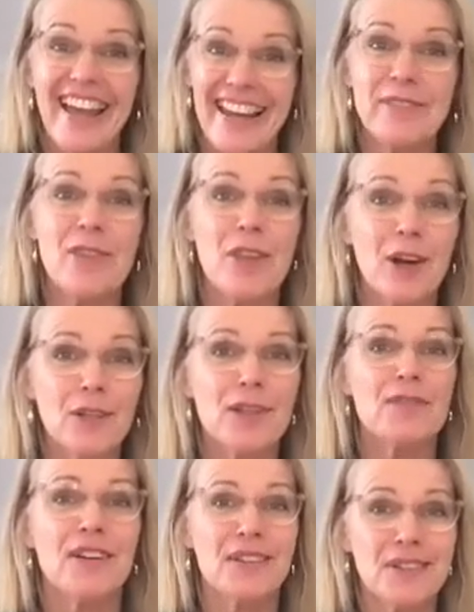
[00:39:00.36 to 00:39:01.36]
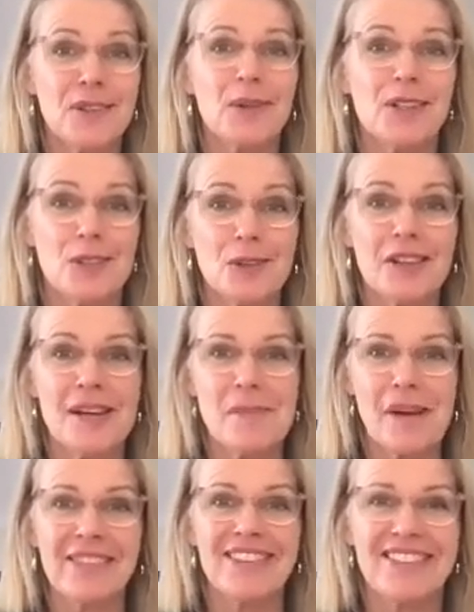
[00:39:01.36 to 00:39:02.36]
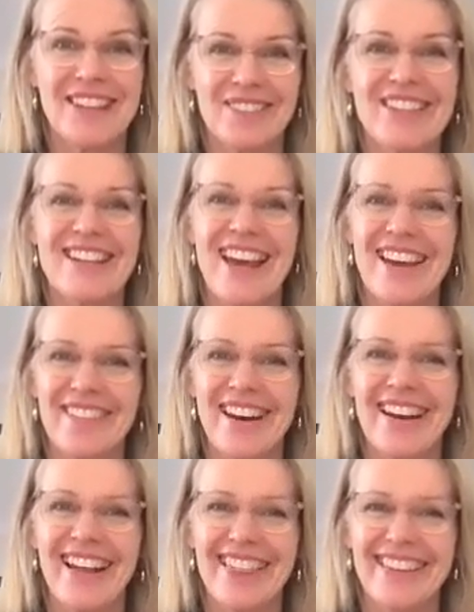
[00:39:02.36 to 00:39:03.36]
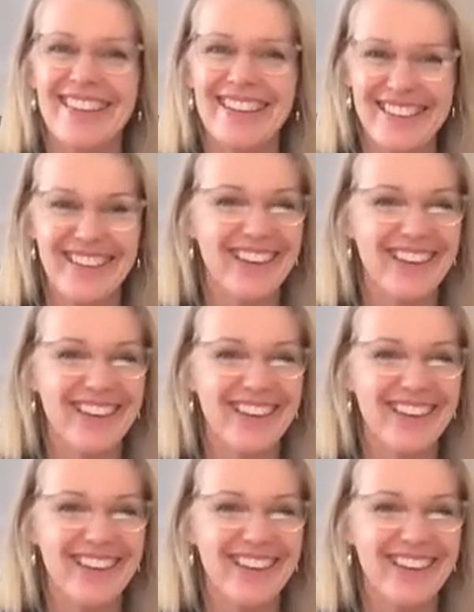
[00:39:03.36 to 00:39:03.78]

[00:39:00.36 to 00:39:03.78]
even those of us who are talking about this every day, right, Anthony?